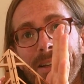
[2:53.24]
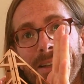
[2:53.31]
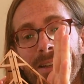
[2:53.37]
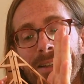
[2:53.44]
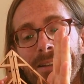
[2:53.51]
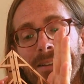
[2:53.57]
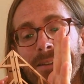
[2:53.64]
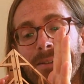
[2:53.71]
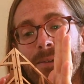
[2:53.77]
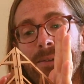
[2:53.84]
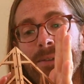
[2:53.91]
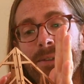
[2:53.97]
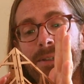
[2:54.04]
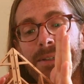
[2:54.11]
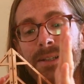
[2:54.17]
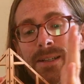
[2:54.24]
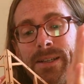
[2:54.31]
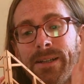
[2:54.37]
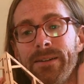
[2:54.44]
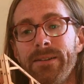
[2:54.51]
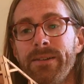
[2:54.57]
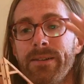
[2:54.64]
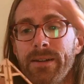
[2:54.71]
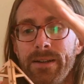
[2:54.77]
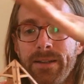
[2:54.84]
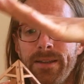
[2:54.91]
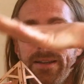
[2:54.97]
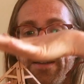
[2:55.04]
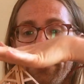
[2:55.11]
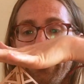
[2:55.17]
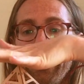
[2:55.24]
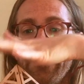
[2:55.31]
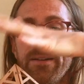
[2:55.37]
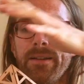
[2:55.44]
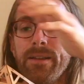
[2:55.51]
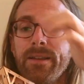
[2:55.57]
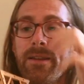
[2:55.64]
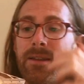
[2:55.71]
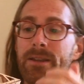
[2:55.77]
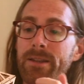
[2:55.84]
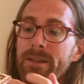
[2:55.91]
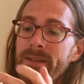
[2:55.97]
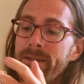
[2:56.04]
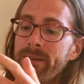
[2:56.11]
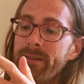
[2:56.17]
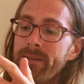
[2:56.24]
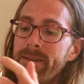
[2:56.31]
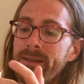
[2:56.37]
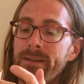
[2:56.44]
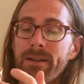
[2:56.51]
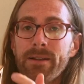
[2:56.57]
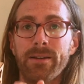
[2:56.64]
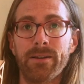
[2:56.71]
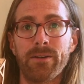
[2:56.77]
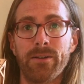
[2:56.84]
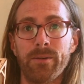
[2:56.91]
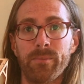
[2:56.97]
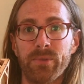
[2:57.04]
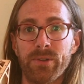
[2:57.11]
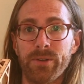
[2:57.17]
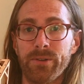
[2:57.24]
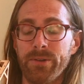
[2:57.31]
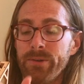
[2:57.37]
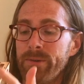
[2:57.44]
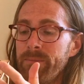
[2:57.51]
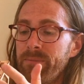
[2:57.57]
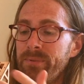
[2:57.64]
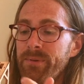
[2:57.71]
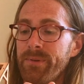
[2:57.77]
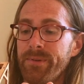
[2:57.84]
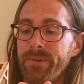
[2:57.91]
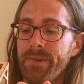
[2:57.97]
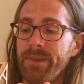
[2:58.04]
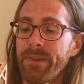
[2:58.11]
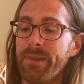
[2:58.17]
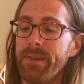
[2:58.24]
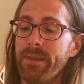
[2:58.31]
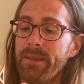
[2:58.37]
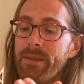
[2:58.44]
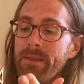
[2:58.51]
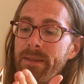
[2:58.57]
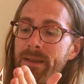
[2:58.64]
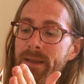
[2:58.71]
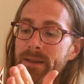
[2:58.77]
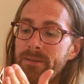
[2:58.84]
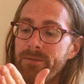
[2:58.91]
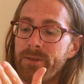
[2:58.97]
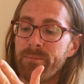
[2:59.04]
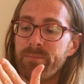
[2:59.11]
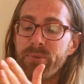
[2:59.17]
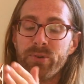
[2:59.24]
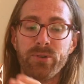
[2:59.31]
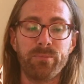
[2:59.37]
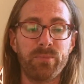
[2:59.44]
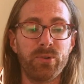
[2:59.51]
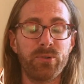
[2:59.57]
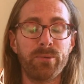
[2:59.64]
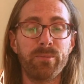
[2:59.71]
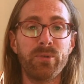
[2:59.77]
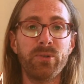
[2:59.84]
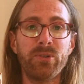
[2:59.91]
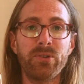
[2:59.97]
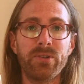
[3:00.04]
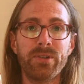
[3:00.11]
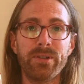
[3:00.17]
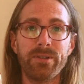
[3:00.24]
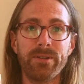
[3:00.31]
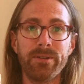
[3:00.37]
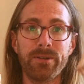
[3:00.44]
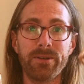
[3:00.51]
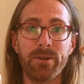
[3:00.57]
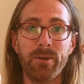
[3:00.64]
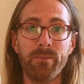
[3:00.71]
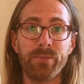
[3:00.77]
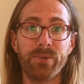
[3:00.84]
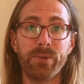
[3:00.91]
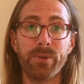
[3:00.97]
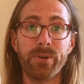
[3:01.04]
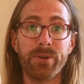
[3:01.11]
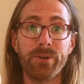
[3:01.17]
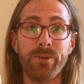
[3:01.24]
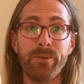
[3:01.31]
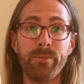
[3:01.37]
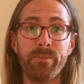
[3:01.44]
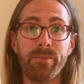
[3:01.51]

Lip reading: into here and here, you see that it comes a square. And if you push, you come to a cube.